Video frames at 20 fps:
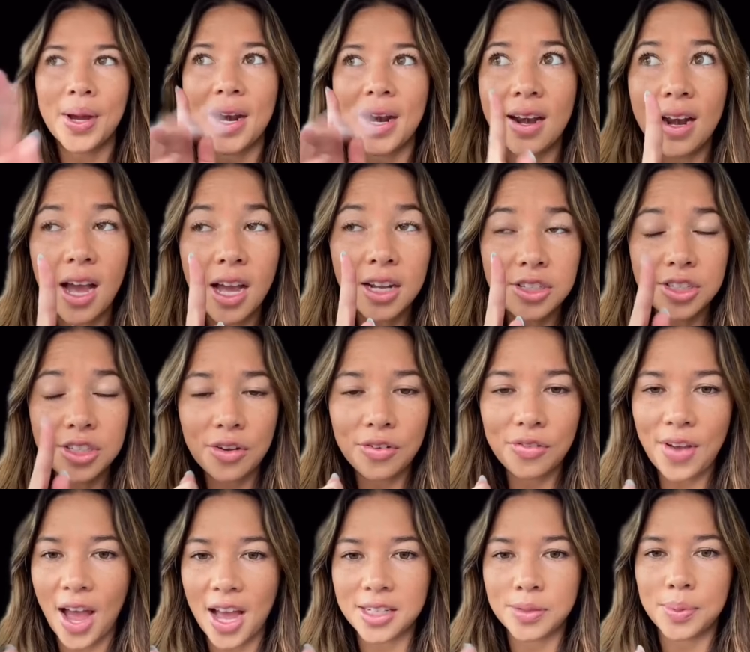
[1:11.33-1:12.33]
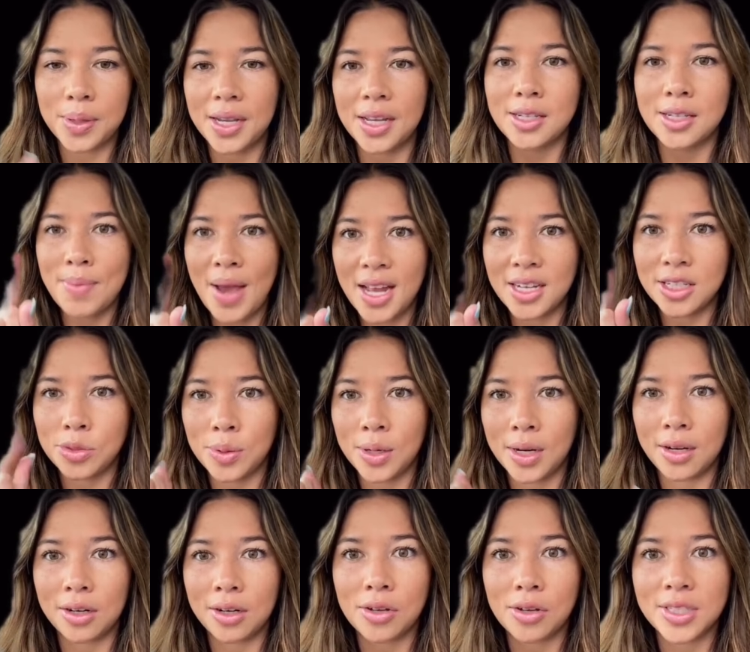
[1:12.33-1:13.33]
not so fast because Mads Sweden
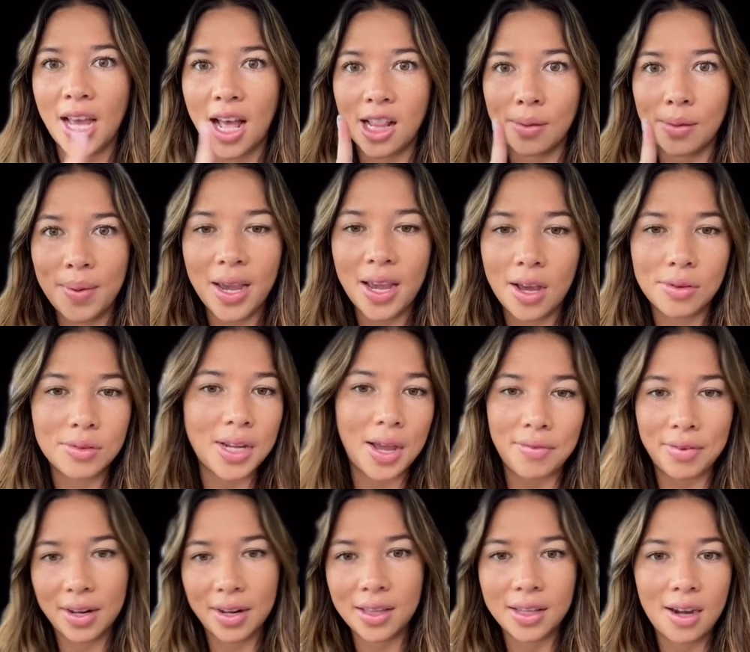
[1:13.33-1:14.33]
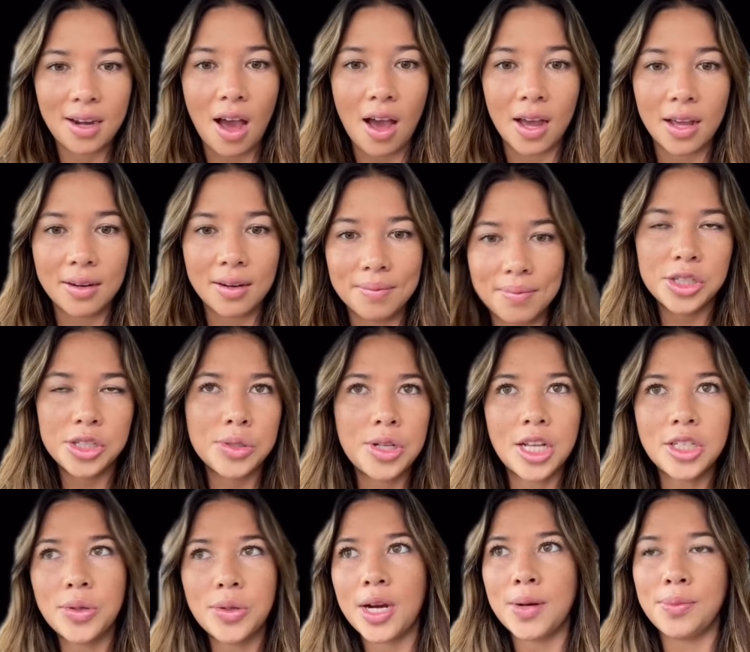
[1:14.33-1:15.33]
goes LMAO, definitely not. She was also at
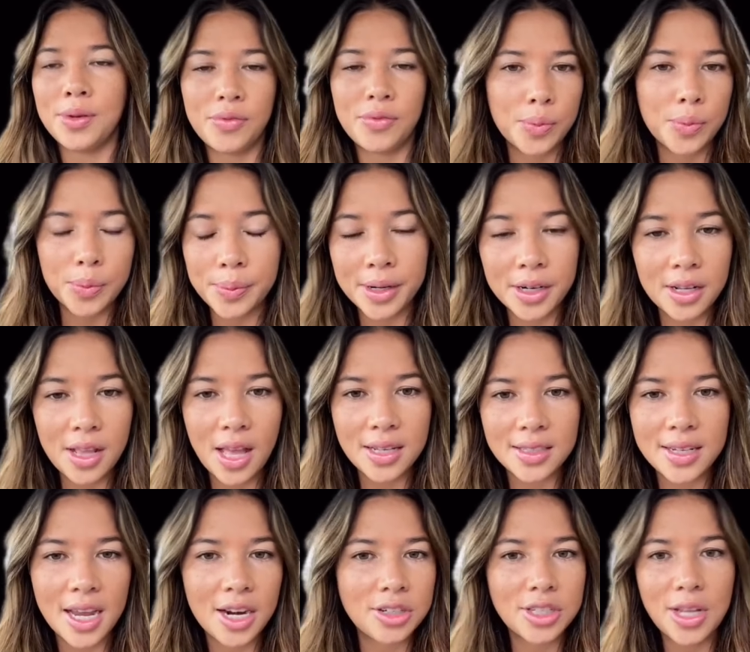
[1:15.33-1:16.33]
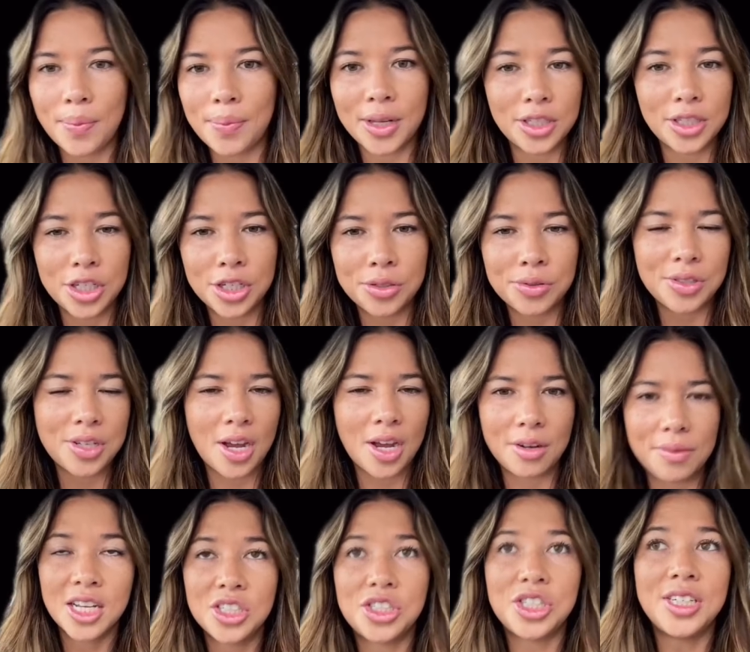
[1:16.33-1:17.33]
a movie premiere last night or something too, so
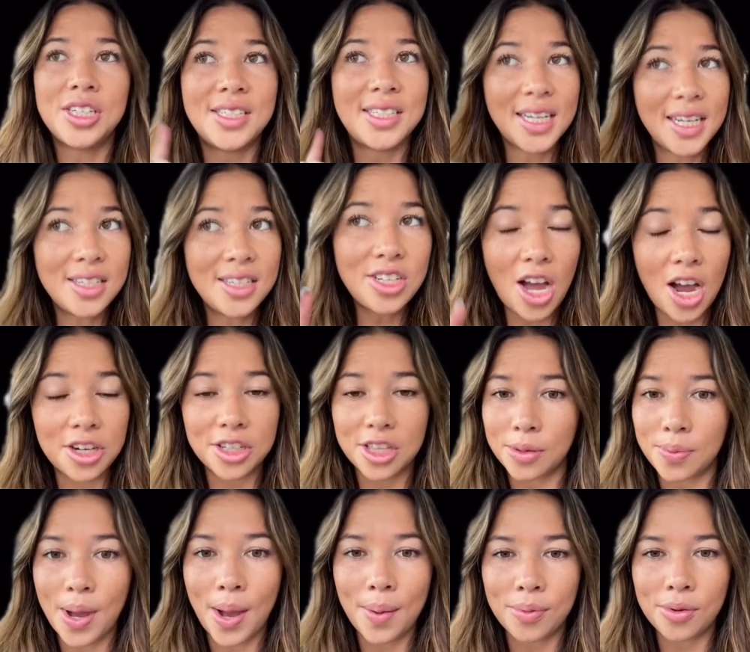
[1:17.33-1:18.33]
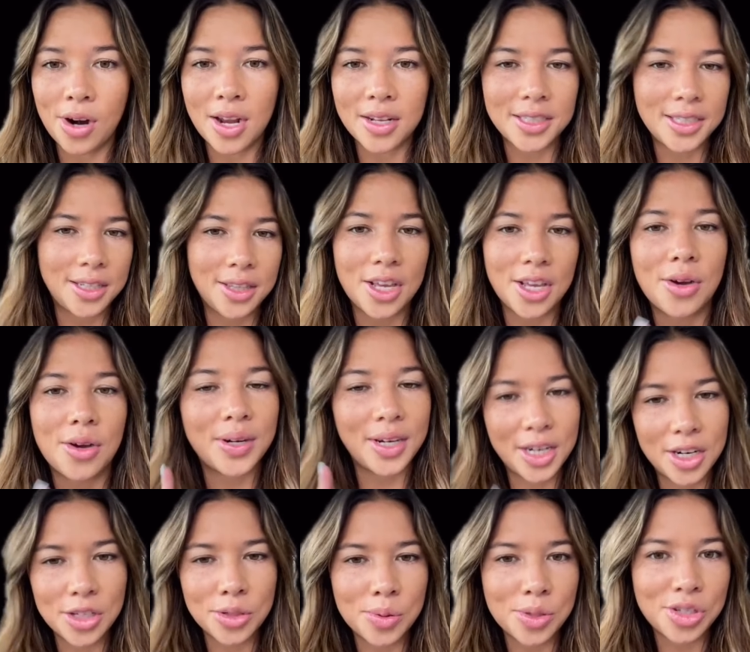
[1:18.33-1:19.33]
she did talk to the paparazzi though, and here's
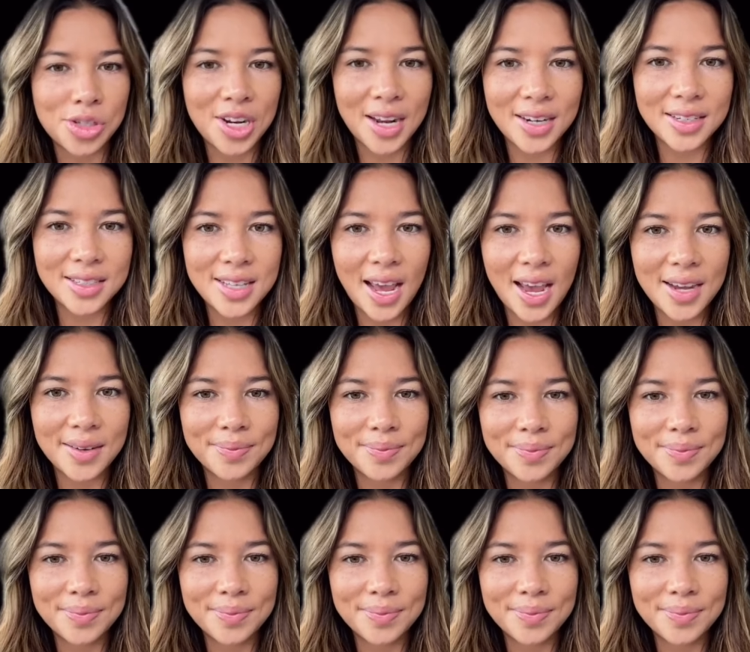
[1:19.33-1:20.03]
what she had to say.